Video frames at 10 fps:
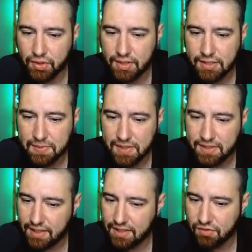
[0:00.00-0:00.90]
in this because
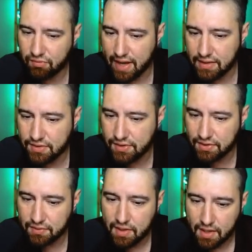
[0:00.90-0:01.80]
it is red.
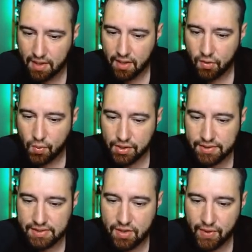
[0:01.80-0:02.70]
So we'll
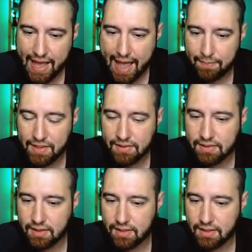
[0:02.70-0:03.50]
see what happens.